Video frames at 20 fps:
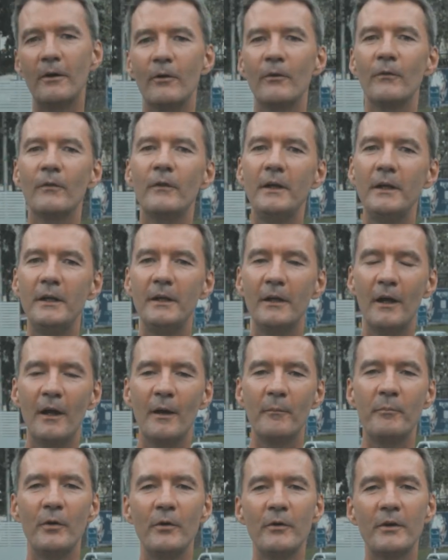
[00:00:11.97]
on
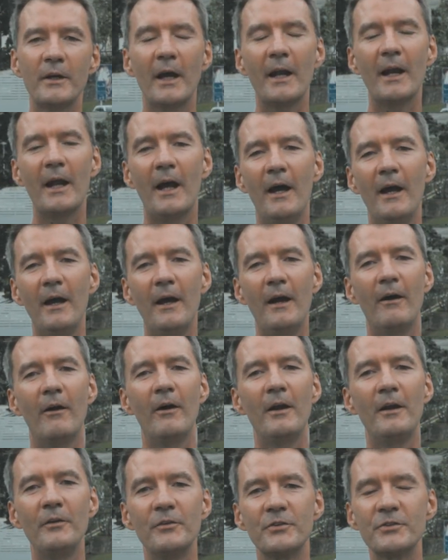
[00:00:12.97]
the Phuket
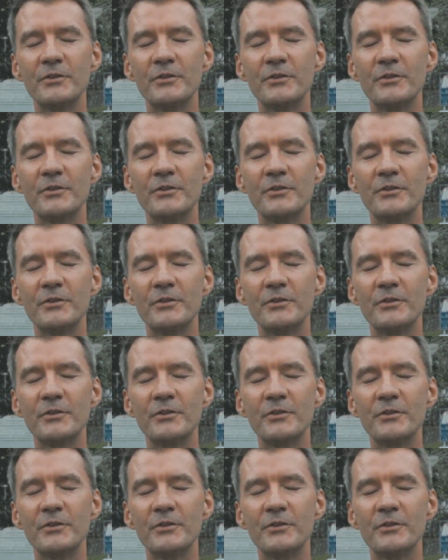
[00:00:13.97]
island